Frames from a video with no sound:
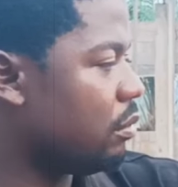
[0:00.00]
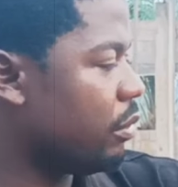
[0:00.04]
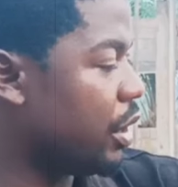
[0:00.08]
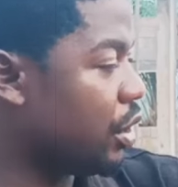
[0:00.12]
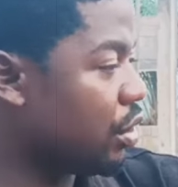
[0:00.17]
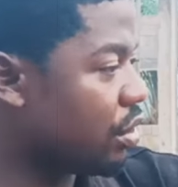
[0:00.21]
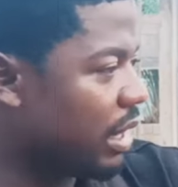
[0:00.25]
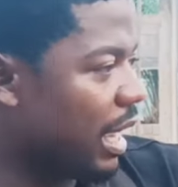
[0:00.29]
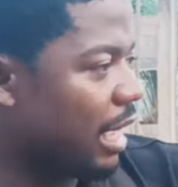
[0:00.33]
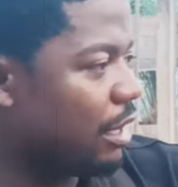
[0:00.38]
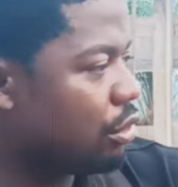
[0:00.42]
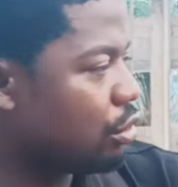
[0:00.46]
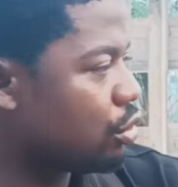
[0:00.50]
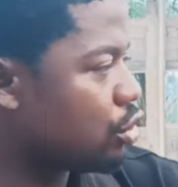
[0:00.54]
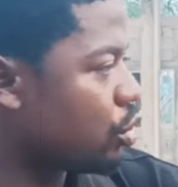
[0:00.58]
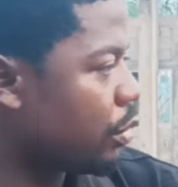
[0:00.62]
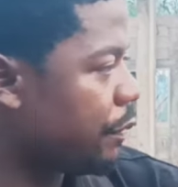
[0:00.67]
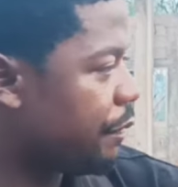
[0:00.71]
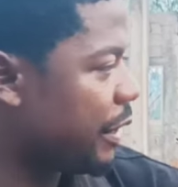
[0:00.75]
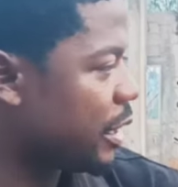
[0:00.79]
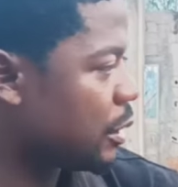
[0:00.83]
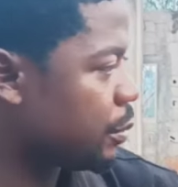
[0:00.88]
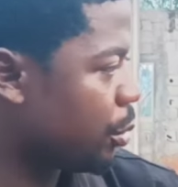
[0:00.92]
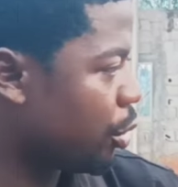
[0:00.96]
When you write
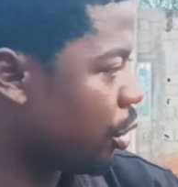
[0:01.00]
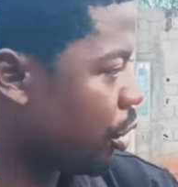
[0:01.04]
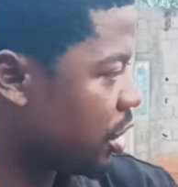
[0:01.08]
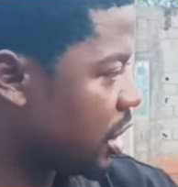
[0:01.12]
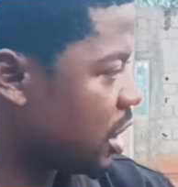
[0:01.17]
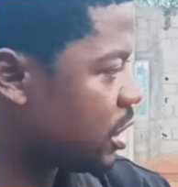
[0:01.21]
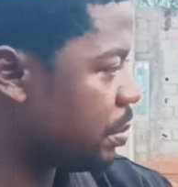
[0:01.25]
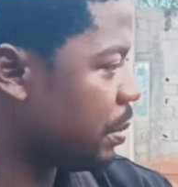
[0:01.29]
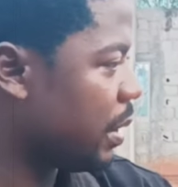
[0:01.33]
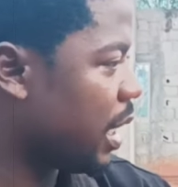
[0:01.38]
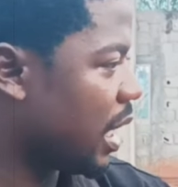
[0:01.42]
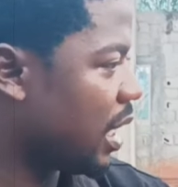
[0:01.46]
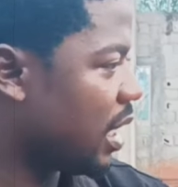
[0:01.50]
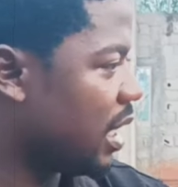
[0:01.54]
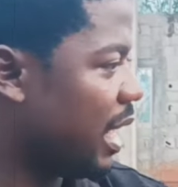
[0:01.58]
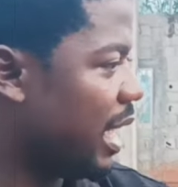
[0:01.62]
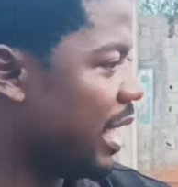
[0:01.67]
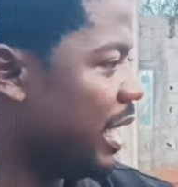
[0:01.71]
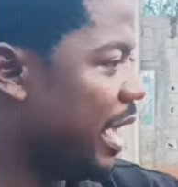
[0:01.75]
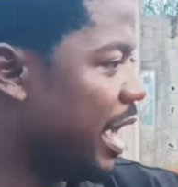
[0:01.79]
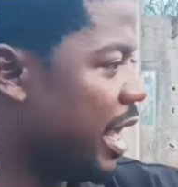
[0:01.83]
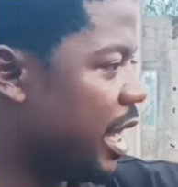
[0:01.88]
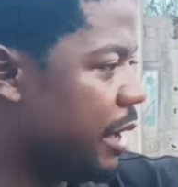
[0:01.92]
YouTube, Facebook on this miracle land,